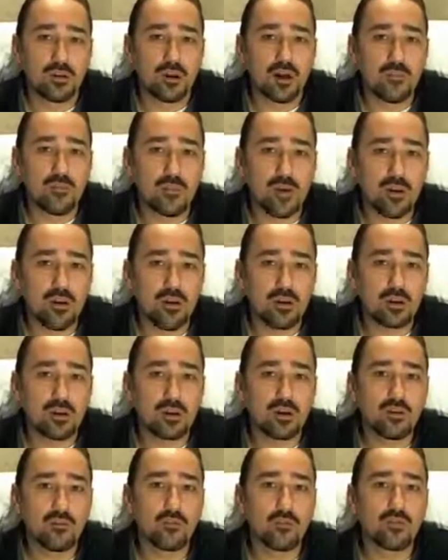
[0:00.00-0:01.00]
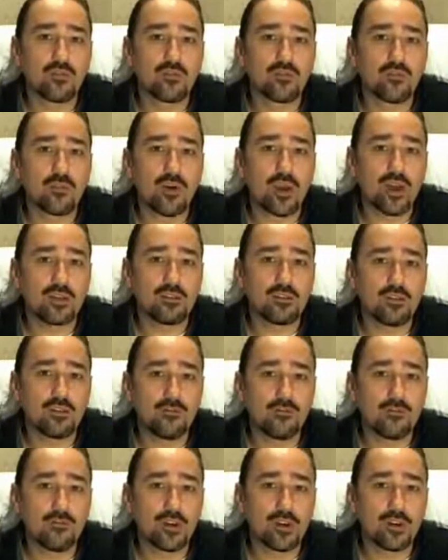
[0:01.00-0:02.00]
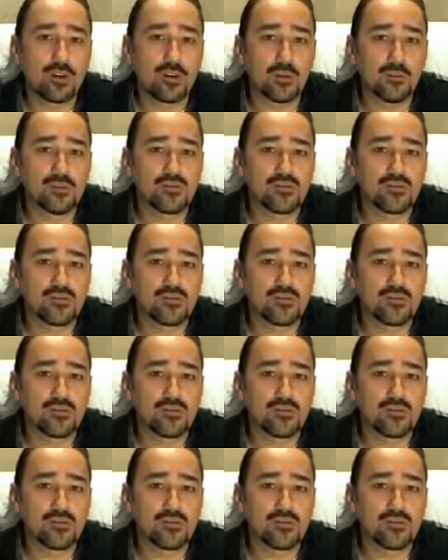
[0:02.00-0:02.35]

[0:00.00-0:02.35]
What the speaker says: America was granted freedom